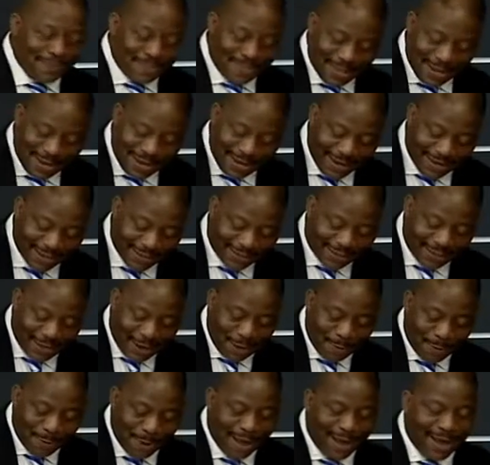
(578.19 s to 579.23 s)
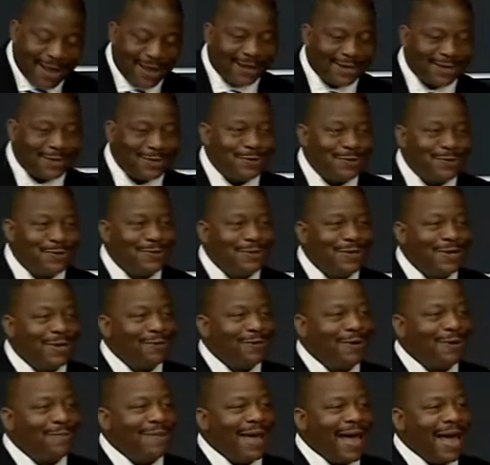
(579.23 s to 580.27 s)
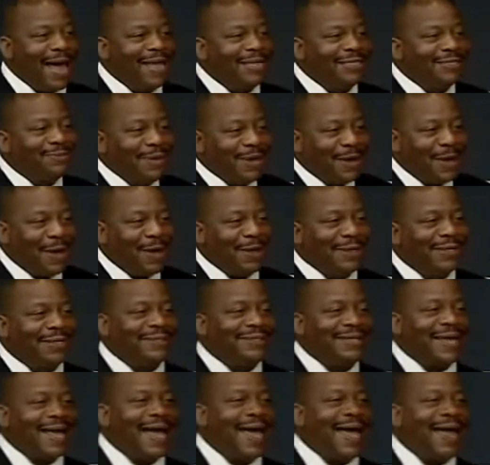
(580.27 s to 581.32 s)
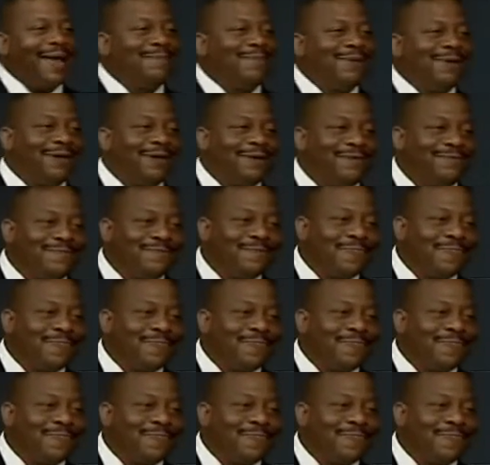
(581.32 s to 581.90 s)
He is someone who reminds me all the time of